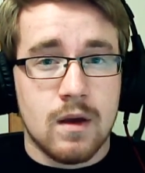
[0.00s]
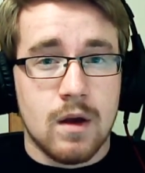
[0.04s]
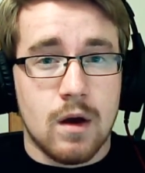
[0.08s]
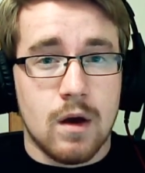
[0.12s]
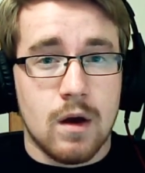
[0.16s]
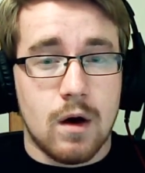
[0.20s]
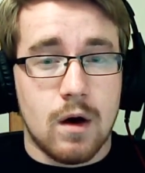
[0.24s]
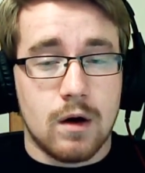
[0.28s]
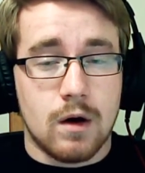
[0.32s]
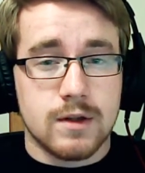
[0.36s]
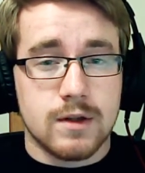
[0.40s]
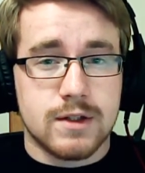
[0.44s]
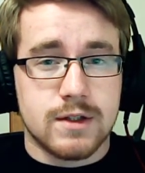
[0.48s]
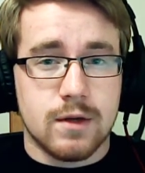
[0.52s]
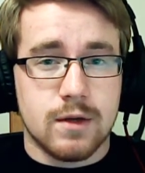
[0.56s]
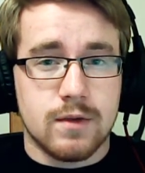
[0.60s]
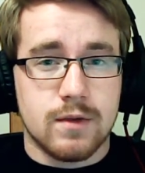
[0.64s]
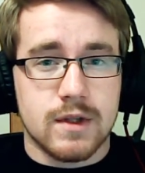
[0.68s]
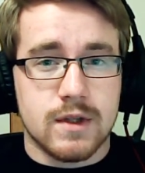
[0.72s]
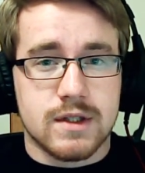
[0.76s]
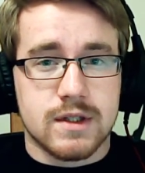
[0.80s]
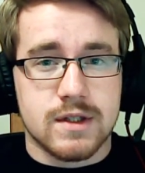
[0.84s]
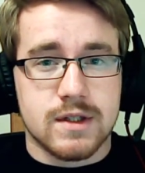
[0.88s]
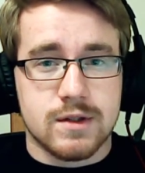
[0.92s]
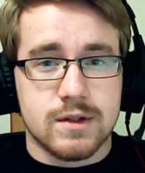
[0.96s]
Also,
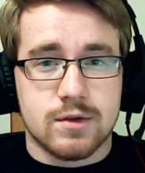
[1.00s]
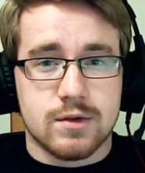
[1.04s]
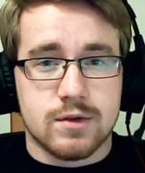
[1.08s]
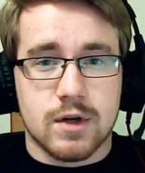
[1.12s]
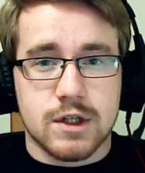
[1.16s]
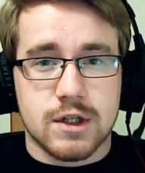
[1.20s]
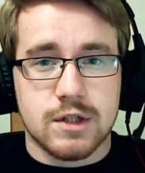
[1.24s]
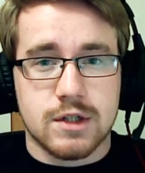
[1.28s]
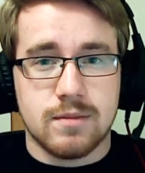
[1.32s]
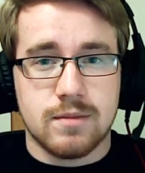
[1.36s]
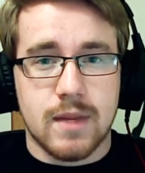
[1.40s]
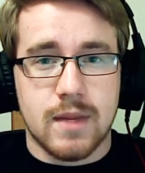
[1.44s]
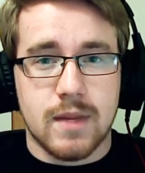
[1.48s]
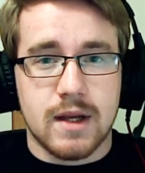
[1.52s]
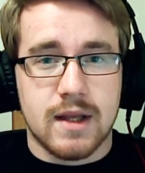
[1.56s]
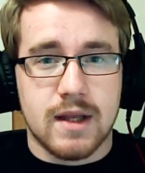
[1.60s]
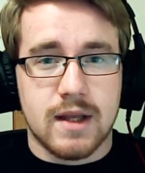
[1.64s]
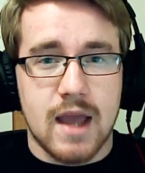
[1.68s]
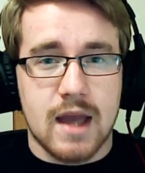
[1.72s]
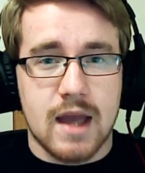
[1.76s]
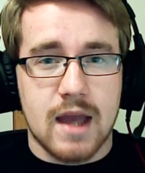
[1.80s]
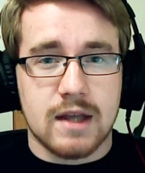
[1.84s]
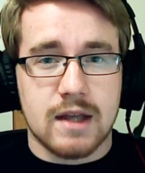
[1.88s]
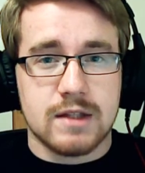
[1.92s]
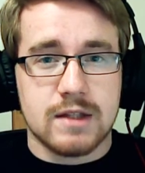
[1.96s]
this construction made
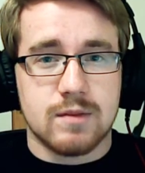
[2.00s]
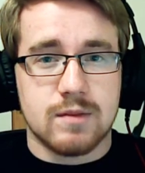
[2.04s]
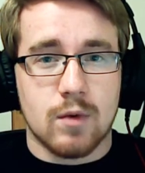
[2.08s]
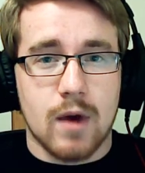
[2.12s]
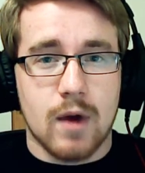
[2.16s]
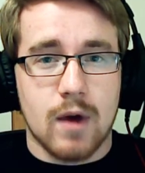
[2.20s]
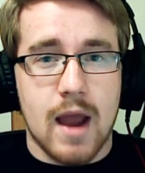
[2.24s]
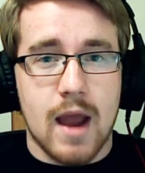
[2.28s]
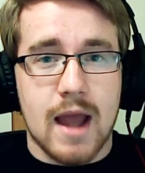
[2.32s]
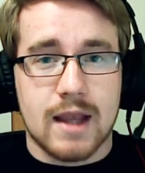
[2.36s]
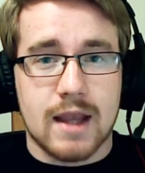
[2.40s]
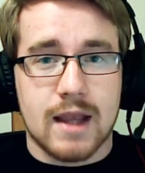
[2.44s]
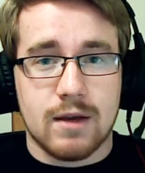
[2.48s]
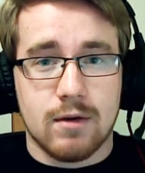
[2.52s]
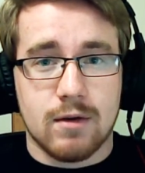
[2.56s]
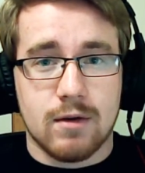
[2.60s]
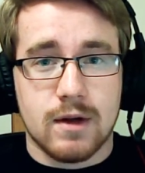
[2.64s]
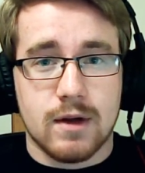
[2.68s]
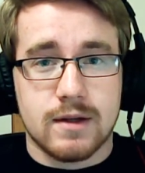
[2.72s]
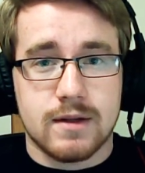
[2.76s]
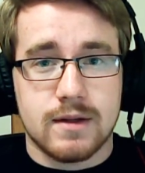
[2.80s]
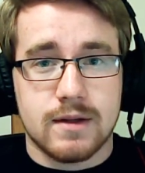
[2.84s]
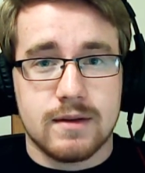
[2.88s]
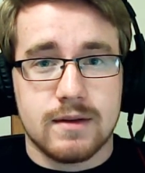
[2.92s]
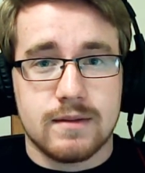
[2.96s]
cannons more
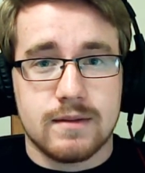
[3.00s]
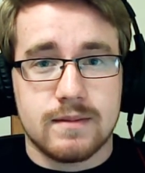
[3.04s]
accurate.